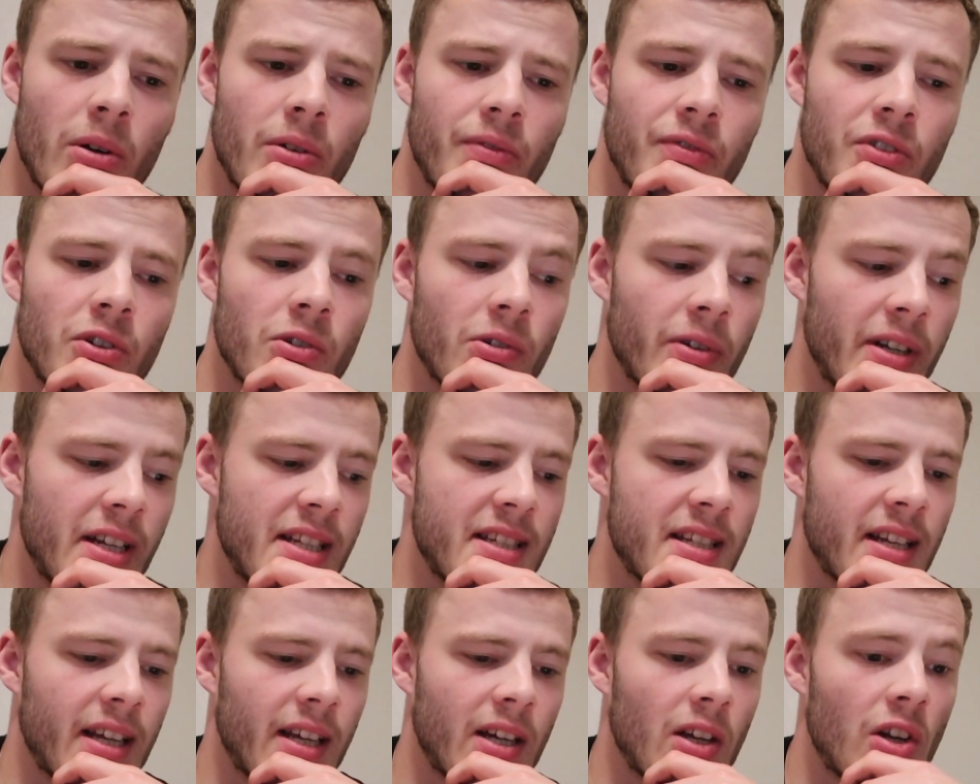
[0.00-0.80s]
If you're
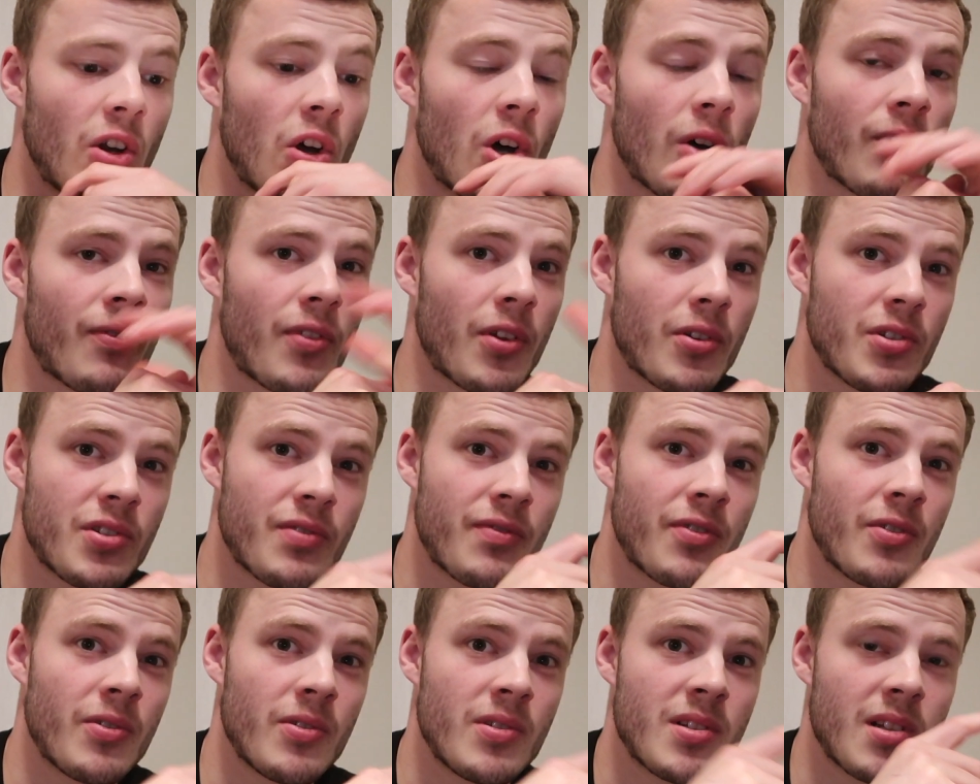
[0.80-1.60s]
eating a lot of those
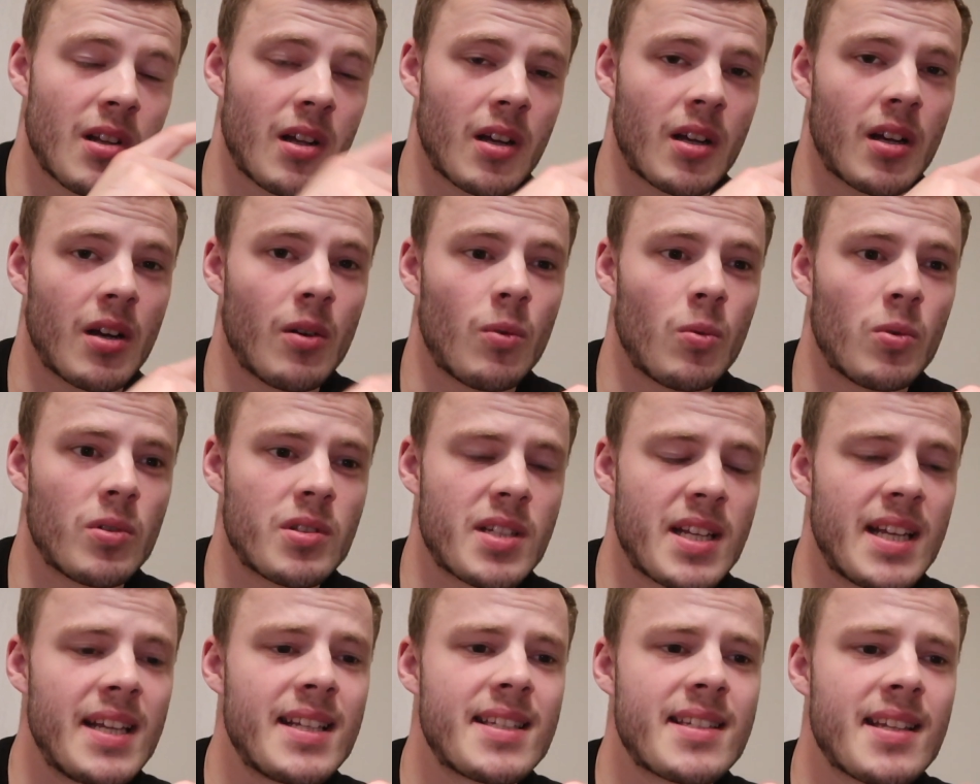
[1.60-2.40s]
foods like I was
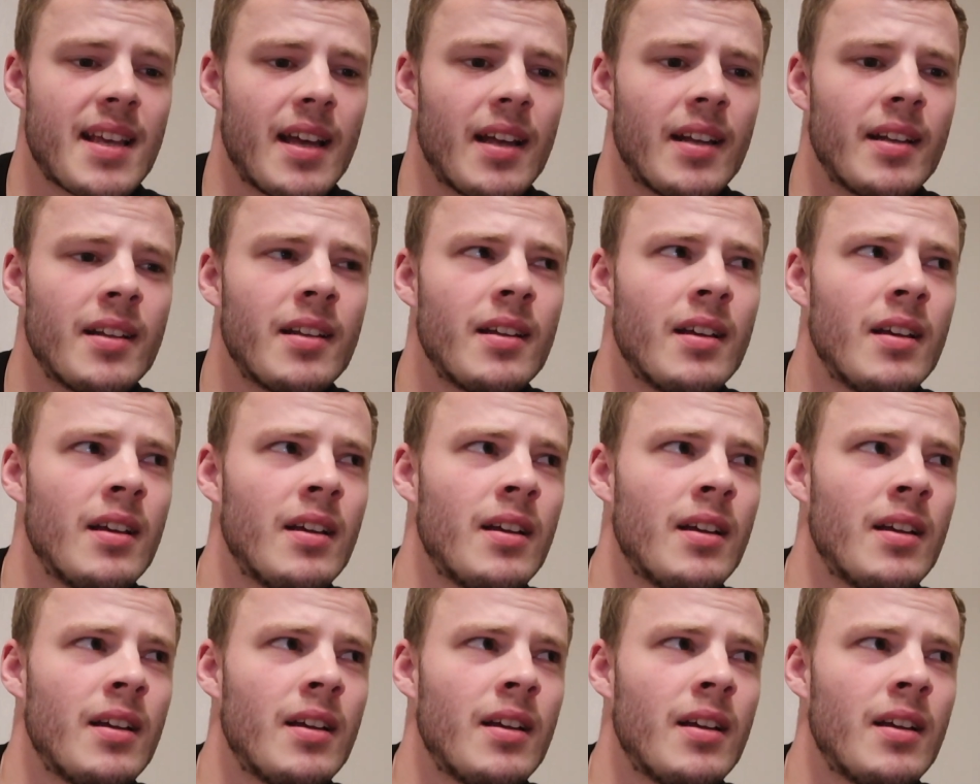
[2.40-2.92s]
eating,